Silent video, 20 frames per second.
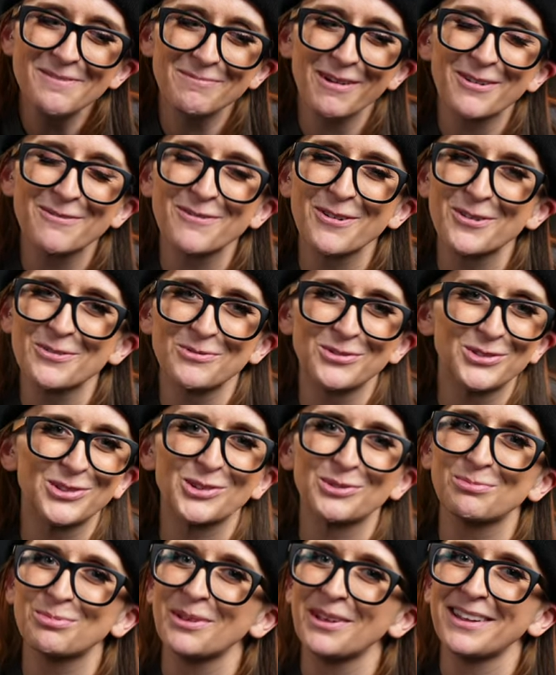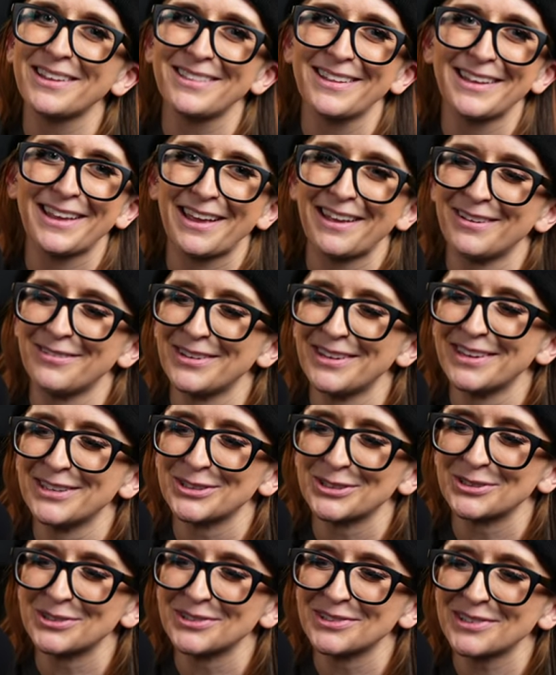my phone was just playing like
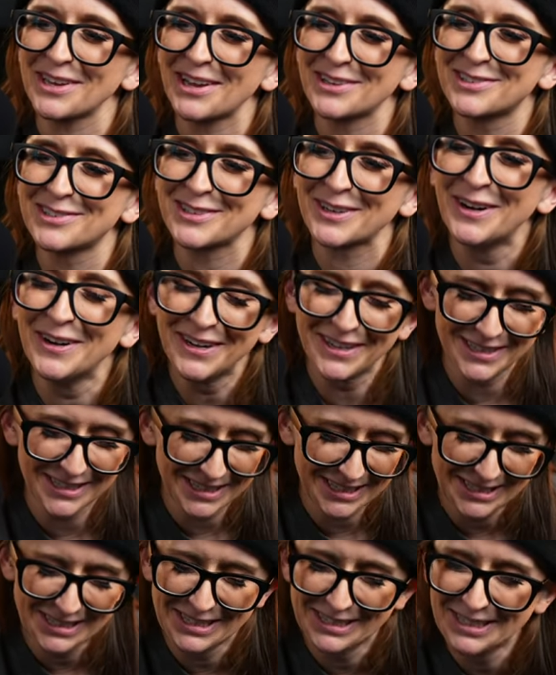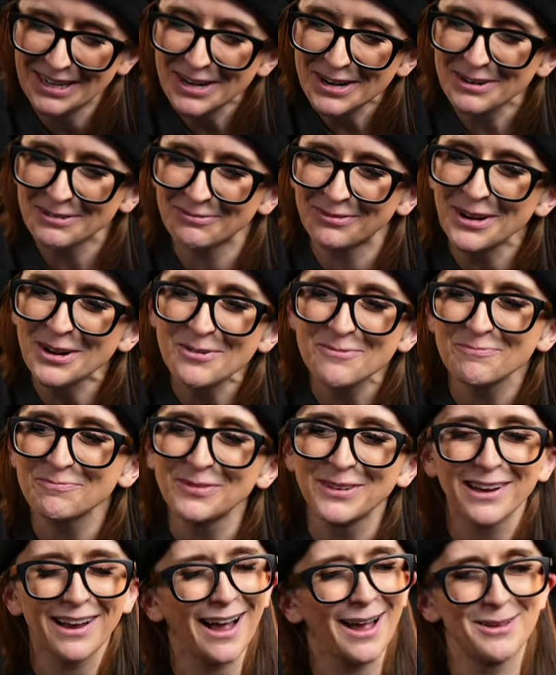aviation disaster.
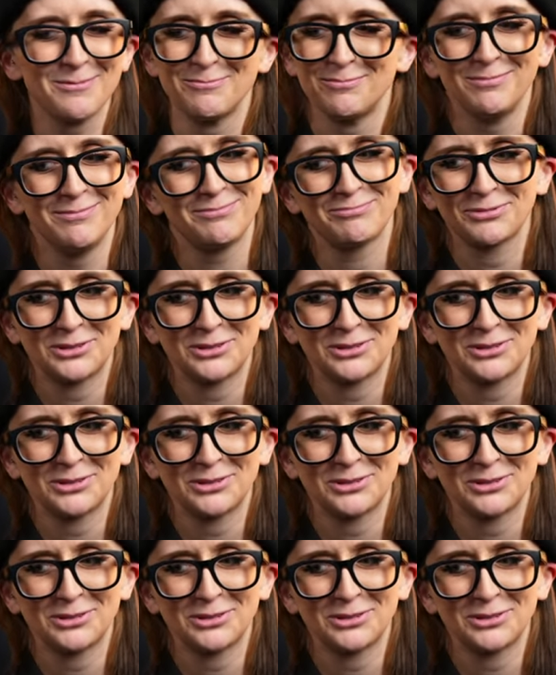yeah, I'm